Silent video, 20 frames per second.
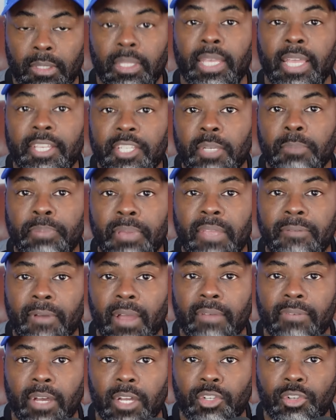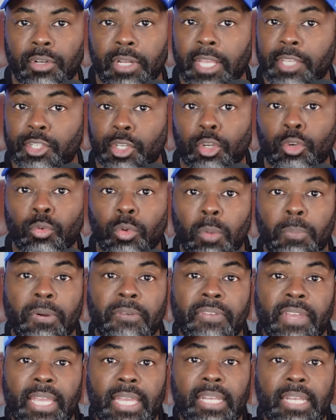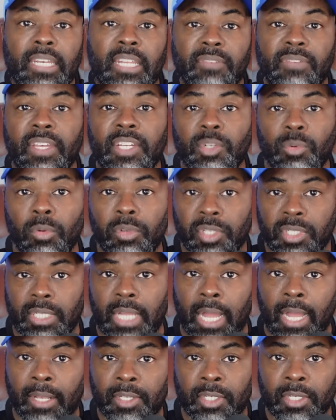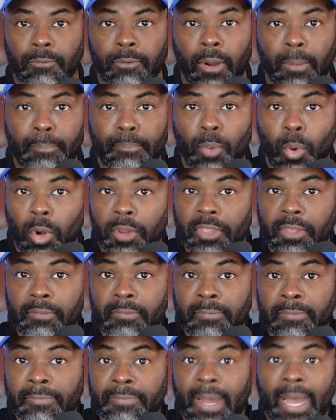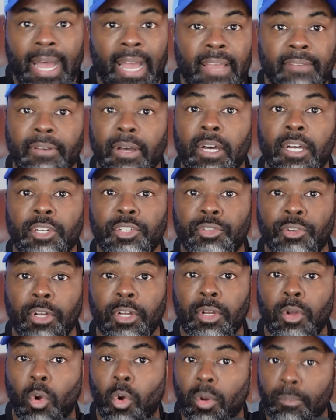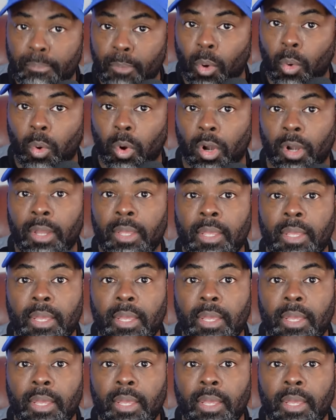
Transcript: The S&P 500 is a group of individual stocks from more than 500 or more